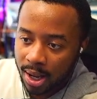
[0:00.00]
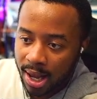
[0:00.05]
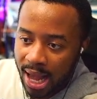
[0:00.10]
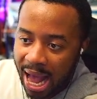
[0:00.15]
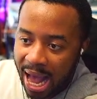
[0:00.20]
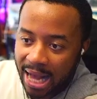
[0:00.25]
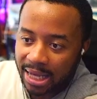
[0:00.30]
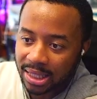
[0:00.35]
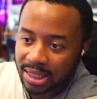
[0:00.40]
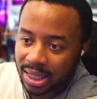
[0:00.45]

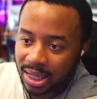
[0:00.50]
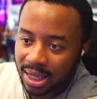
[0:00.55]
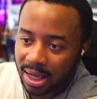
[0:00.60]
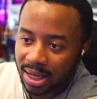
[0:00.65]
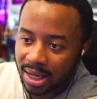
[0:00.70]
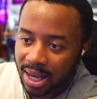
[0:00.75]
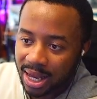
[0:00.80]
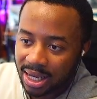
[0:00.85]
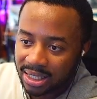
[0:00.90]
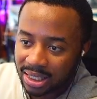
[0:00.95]
has
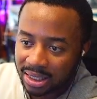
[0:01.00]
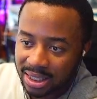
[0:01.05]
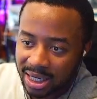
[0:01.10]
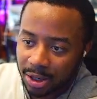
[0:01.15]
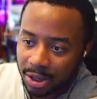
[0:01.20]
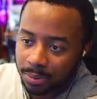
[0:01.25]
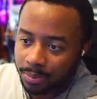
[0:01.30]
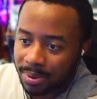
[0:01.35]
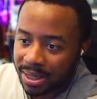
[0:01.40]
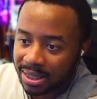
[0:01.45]
a
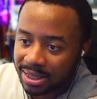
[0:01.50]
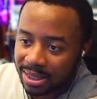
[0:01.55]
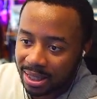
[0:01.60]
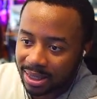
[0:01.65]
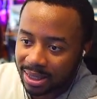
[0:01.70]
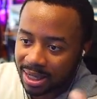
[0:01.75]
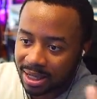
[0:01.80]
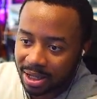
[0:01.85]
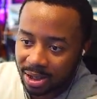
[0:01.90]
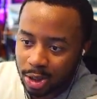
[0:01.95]
tailed beast that
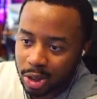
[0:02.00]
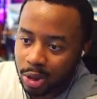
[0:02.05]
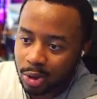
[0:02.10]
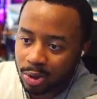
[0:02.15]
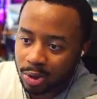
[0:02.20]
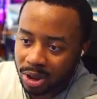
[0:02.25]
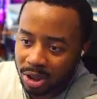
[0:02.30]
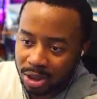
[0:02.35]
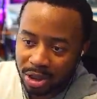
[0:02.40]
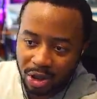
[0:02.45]
they could
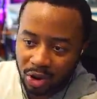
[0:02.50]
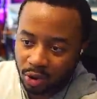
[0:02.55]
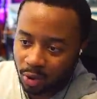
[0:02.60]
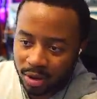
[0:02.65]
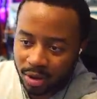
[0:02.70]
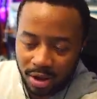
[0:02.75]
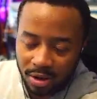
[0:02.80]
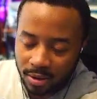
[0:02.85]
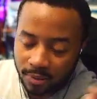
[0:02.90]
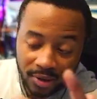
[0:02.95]
use to destroy
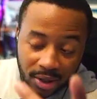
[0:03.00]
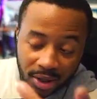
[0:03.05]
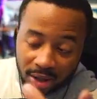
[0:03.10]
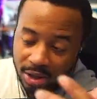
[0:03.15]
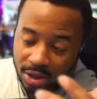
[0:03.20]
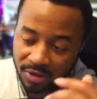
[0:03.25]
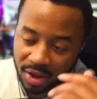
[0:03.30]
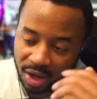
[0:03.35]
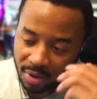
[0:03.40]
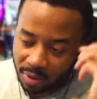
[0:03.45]
another
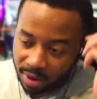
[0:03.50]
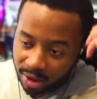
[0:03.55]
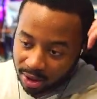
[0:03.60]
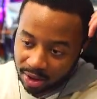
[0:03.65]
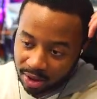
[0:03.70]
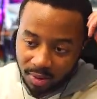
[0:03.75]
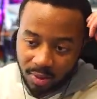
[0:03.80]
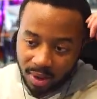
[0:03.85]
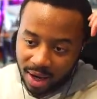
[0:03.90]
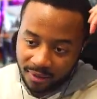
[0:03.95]
village if they wanted
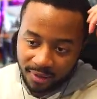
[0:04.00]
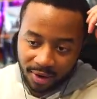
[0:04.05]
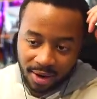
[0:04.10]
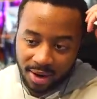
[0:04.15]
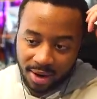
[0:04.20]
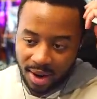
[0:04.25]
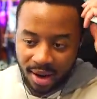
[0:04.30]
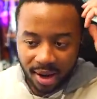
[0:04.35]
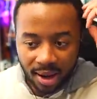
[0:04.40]
to, whatever.